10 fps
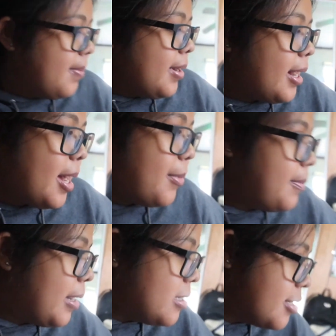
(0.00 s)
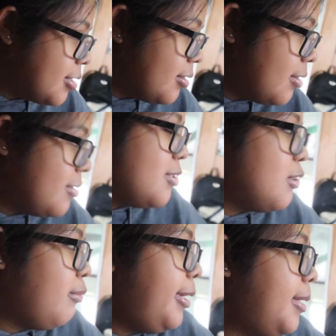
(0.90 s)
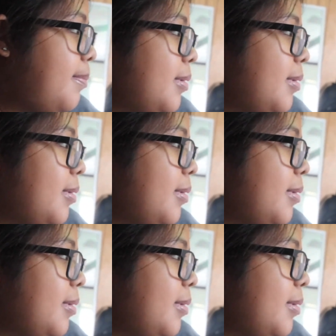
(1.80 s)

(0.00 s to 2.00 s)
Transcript: But I'm about to sweep